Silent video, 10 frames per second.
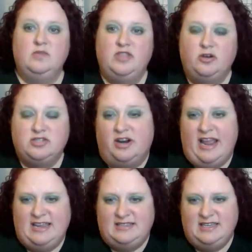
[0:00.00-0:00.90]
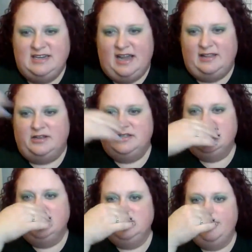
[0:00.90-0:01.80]
those are $18
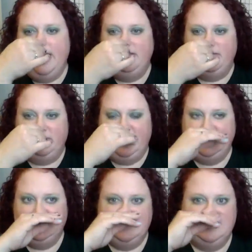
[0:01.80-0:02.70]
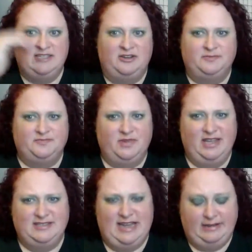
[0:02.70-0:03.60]
because you're paying for the license. So
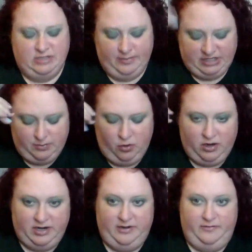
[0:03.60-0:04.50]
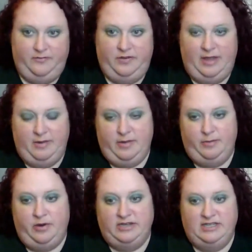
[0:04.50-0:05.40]
it's not too much more for them to be
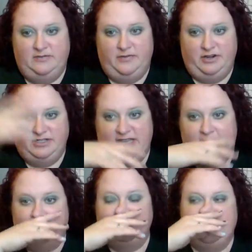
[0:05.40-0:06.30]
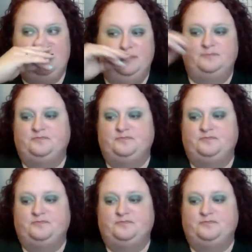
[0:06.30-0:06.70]
printed for yourself. So